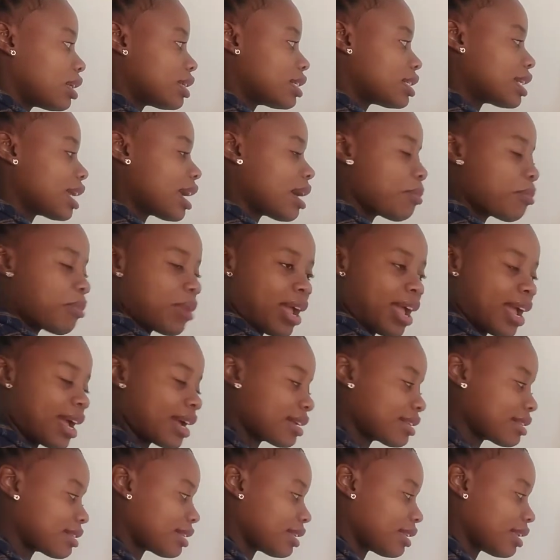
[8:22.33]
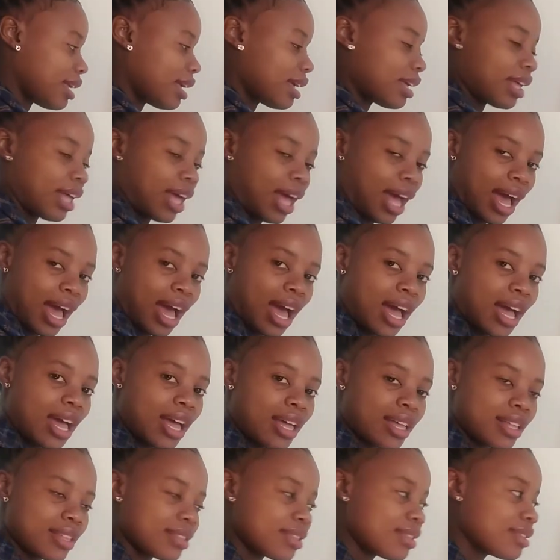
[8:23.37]
term x are
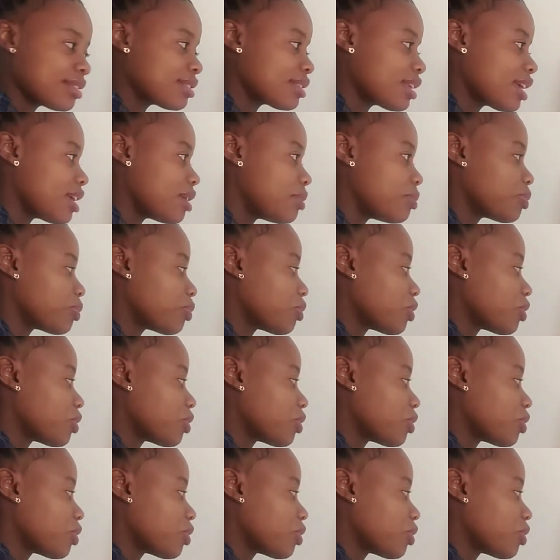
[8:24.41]
the same.